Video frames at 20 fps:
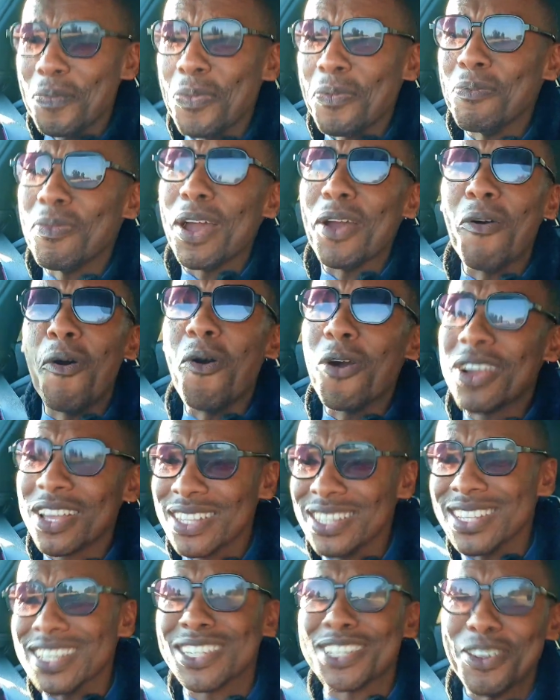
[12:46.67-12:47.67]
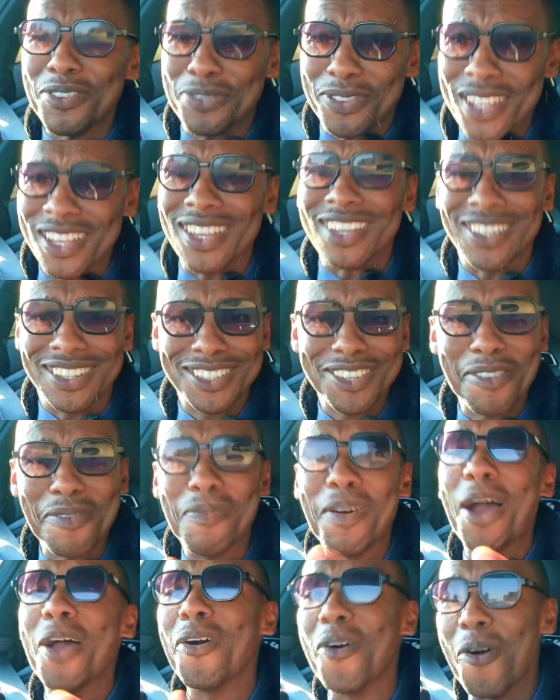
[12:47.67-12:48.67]
My organs are shifting.
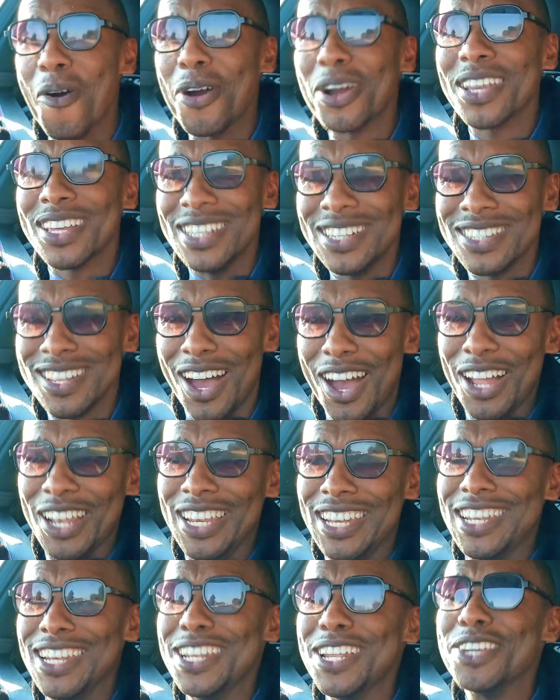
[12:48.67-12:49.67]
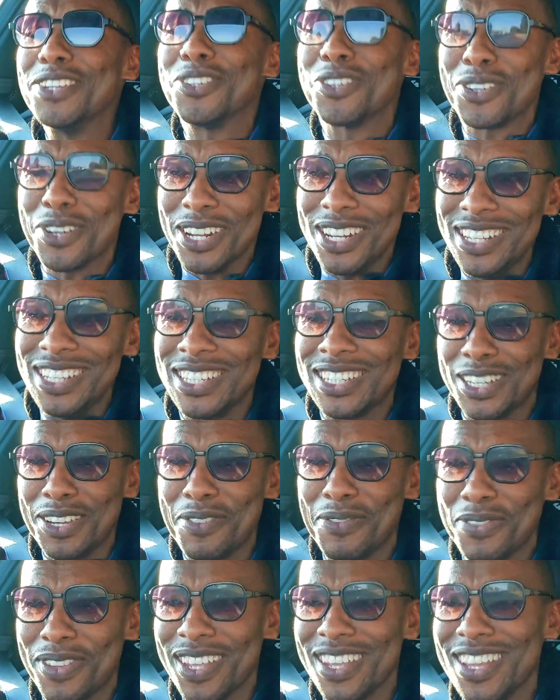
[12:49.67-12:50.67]
My organs are literally
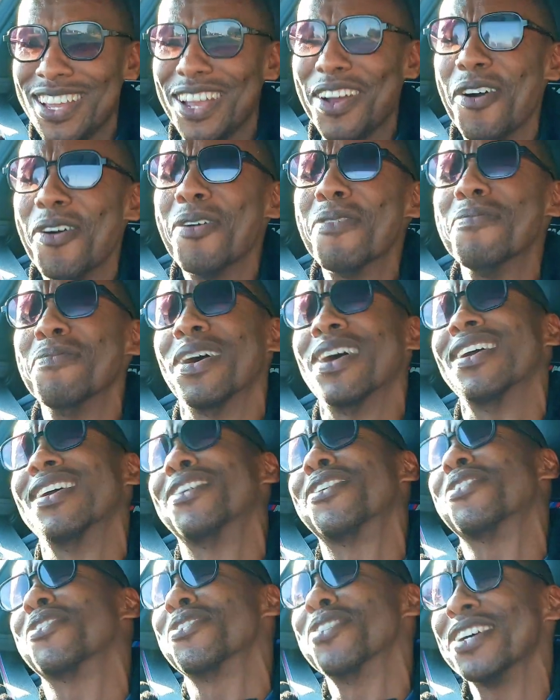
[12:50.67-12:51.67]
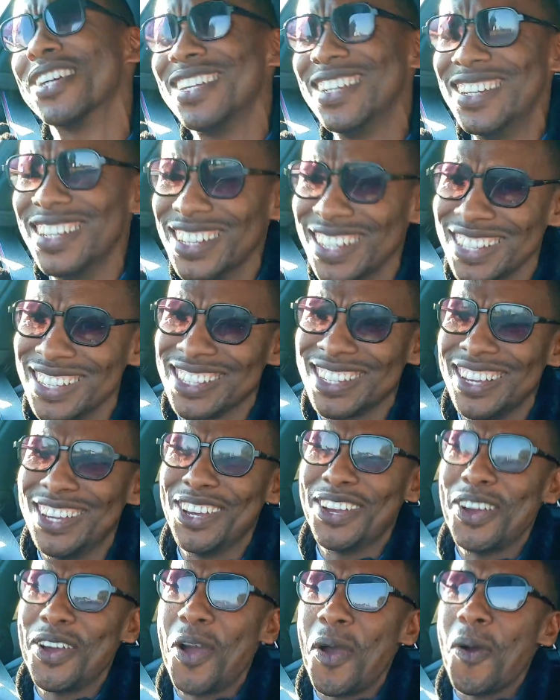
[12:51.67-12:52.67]
shifting. Oh my goodness.
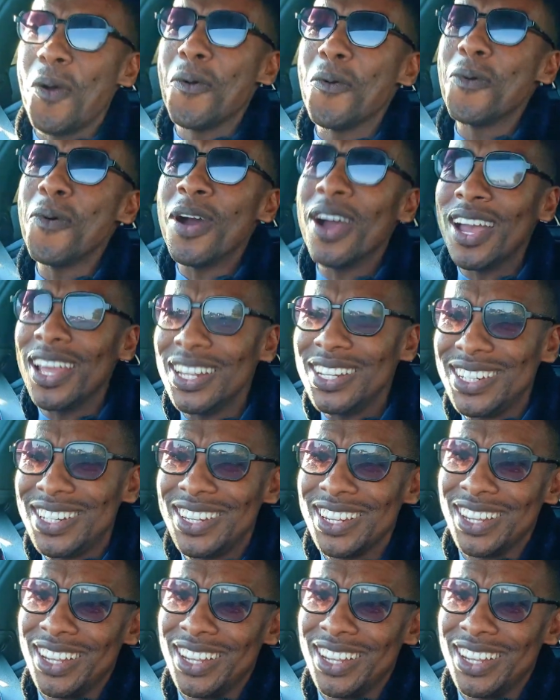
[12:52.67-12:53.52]
What?